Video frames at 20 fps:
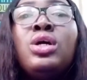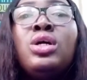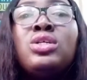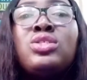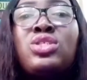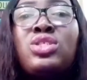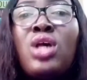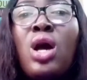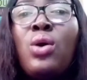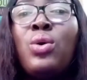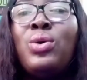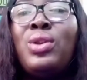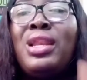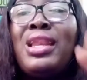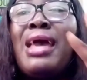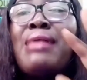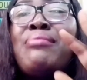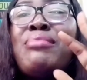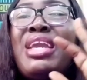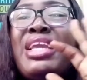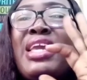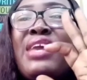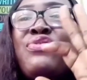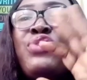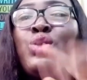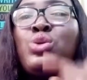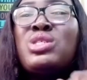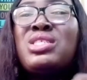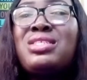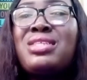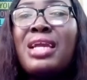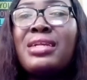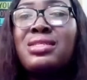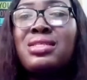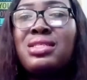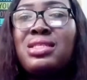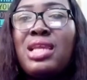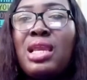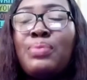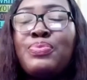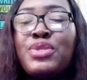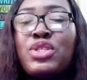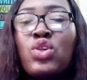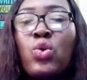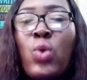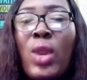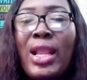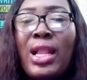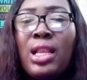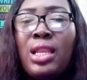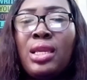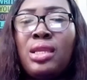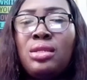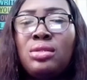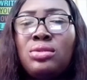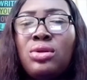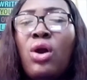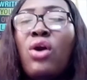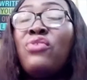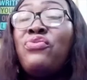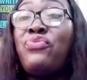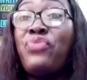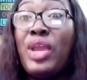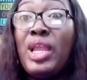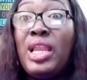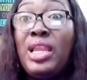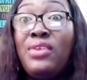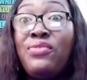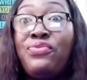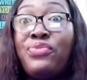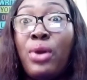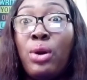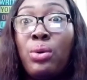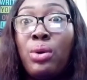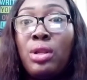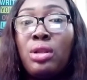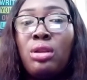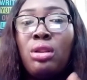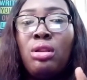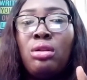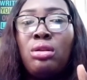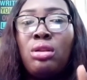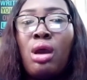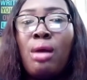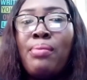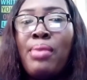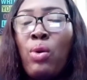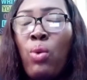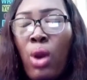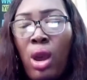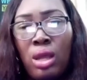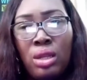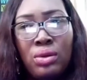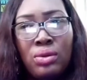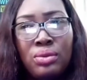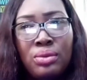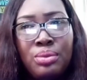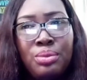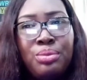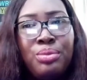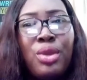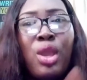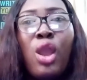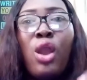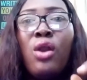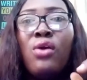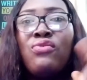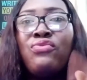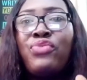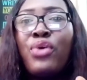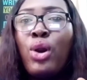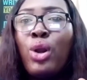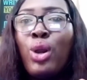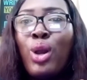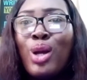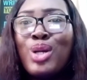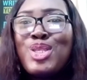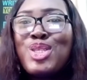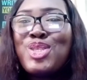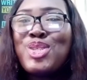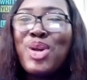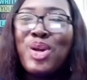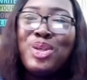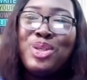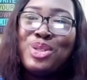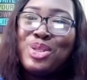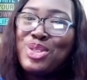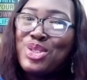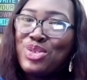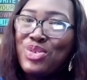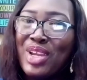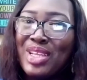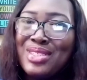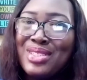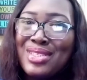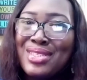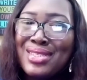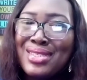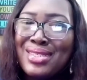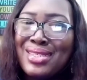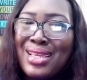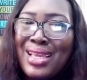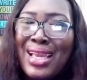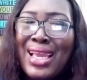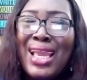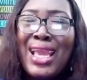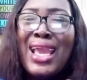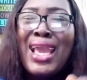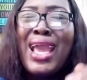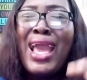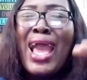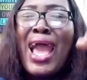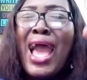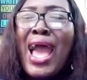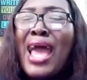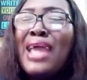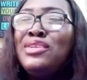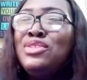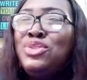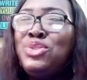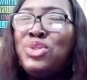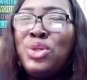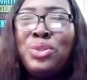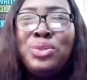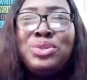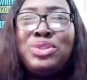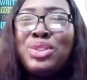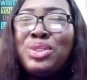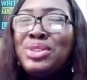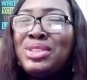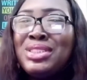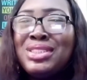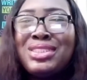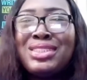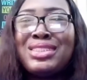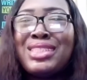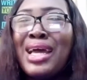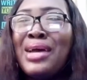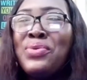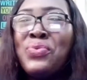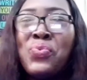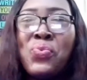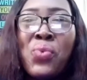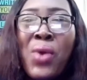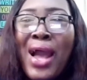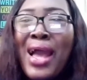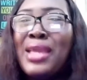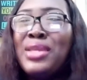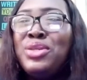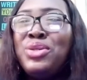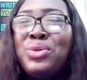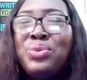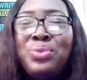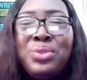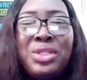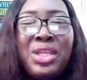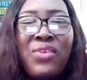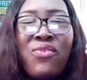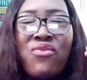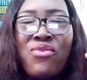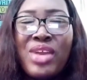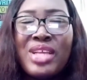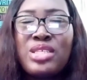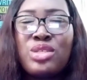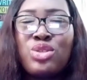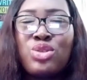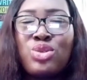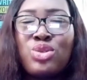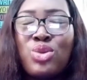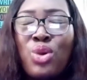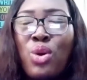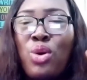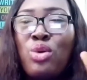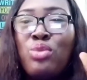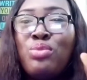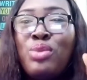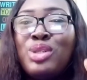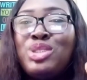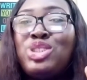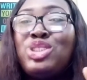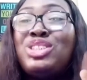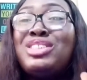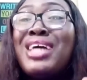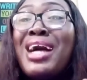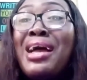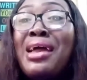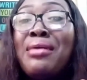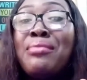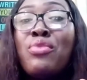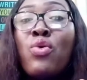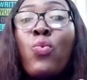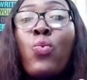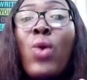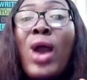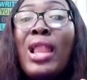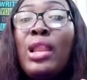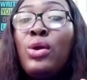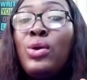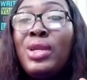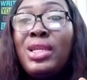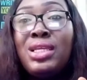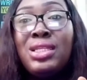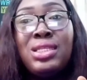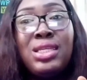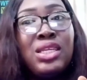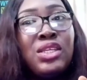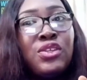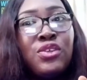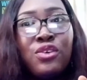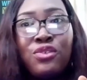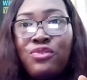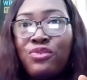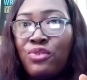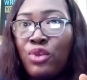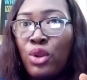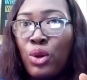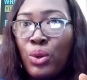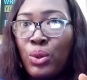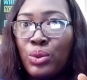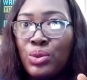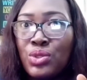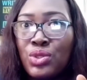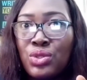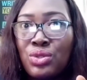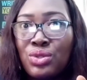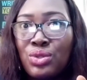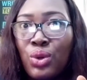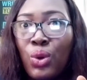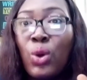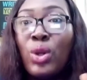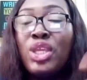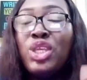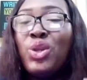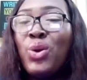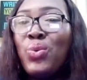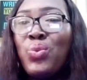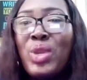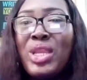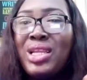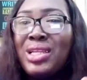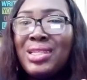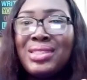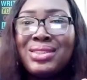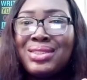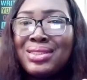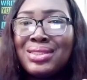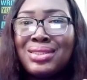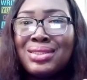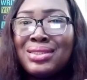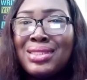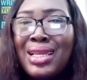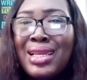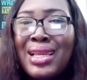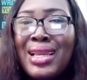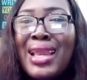So let me give you 6 tips quickly on failing forward. Number 1, focus on your strengths. I don't understand why you would invest so much time wallowing in your flaws or in your weaknesses